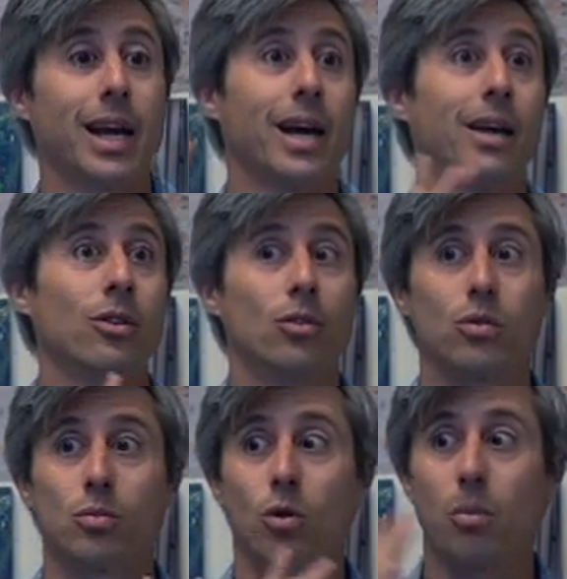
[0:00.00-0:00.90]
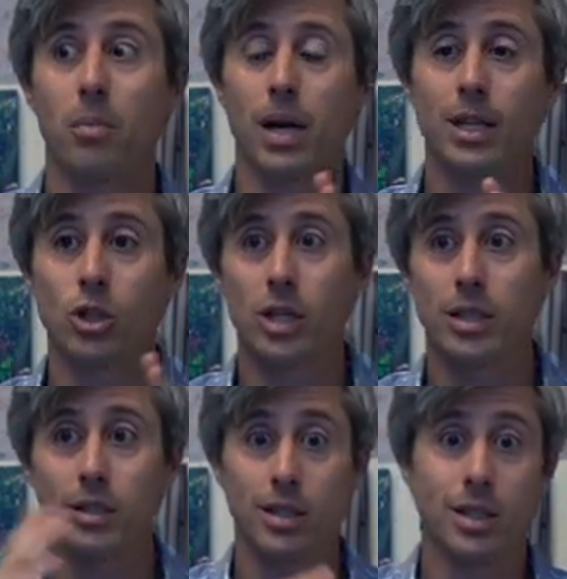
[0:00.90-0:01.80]
and there's more money
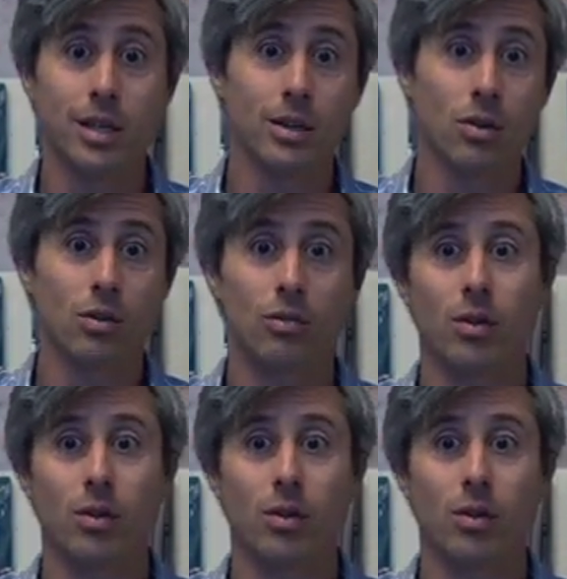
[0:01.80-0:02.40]
chasing deals,